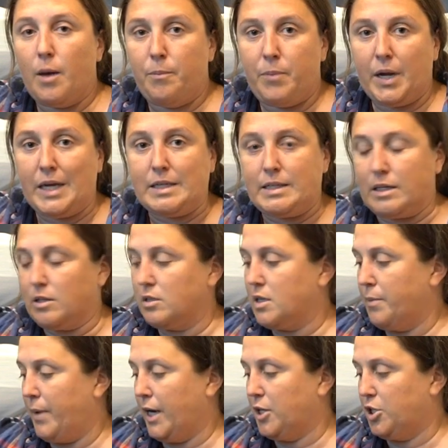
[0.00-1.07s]
a big deal
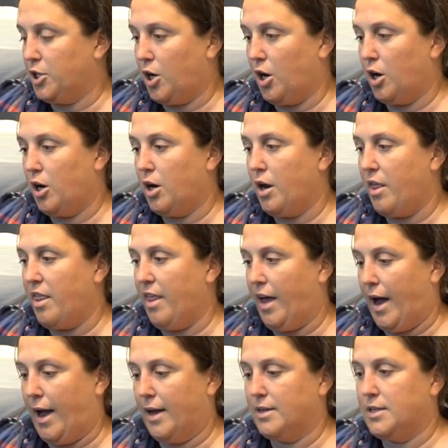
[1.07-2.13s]
to make sure
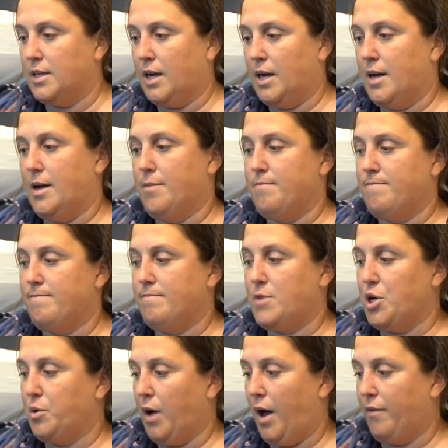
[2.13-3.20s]
that
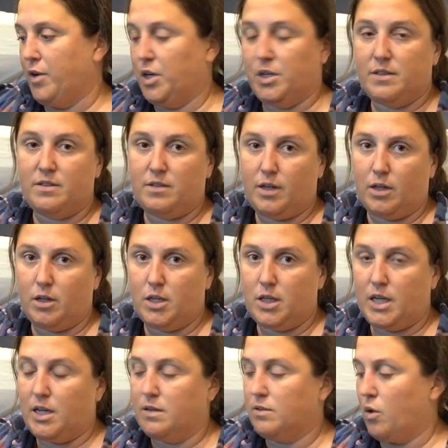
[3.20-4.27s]
you have a good seal on
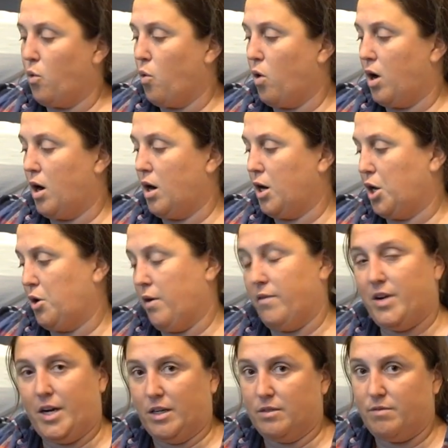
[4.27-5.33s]
these, or you have a
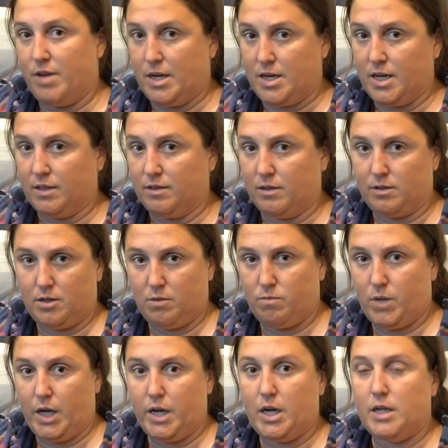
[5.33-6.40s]
nice venting system
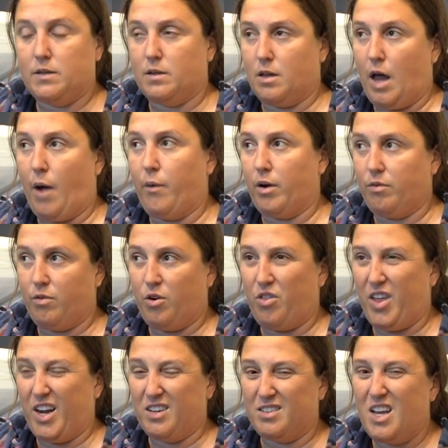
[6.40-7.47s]
that is allowing for
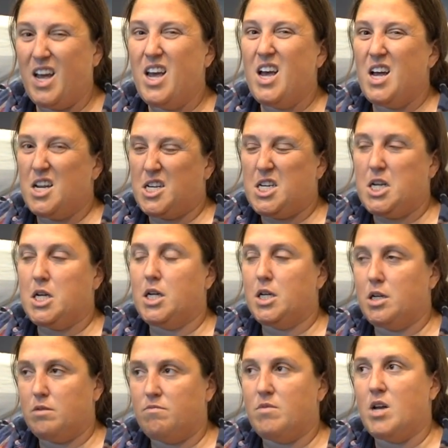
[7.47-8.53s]
things to
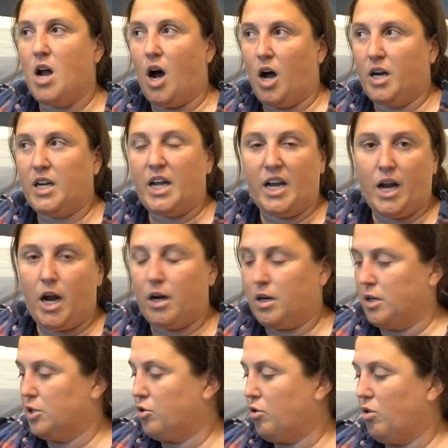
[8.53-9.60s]
not get out of
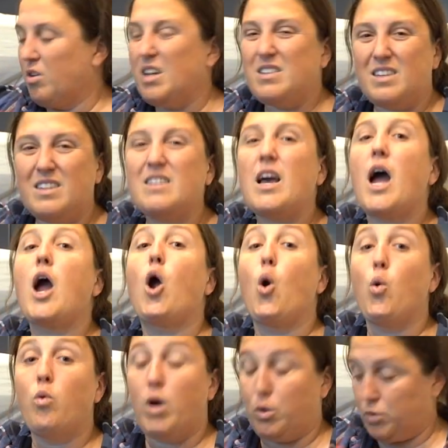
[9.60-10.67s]
control, because it's
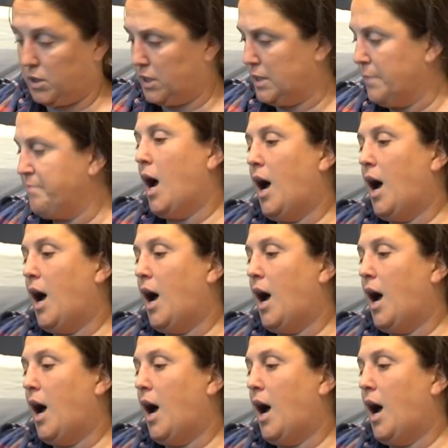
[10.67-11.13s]
gross.